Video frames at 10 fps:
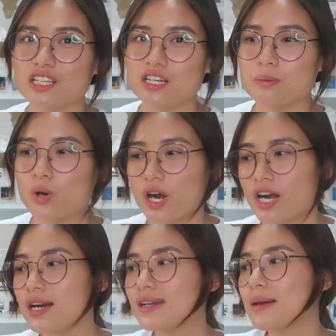it
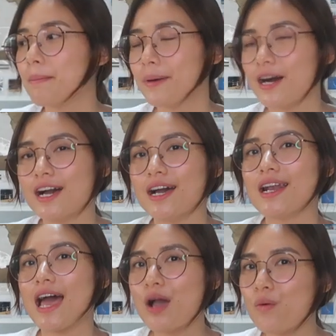anymore.
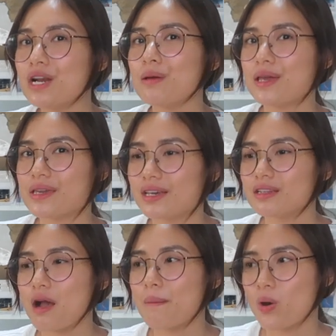But I want to make
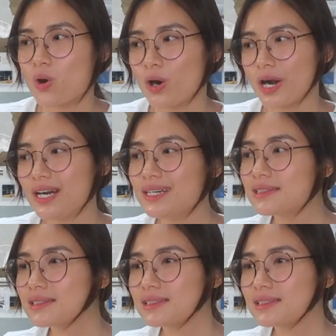it more